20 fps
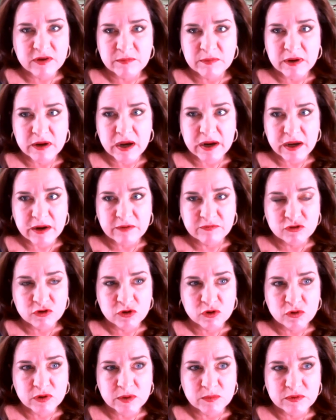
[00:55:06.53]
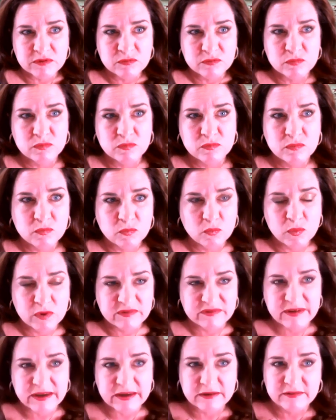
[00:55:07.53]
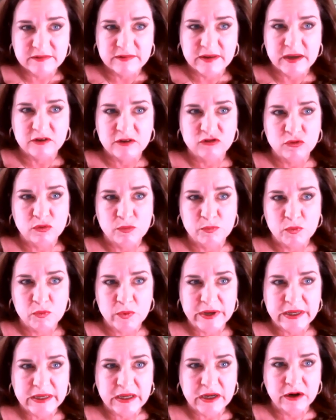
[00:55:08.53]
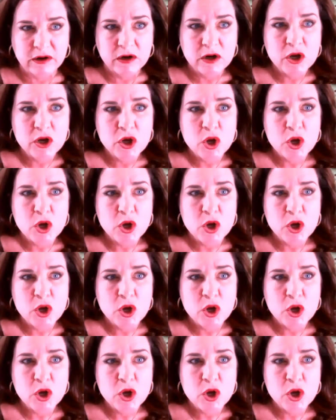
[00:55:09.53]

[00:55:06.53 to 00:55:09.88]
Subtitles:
I mean, I have to agree with what Dana's saying to a point here,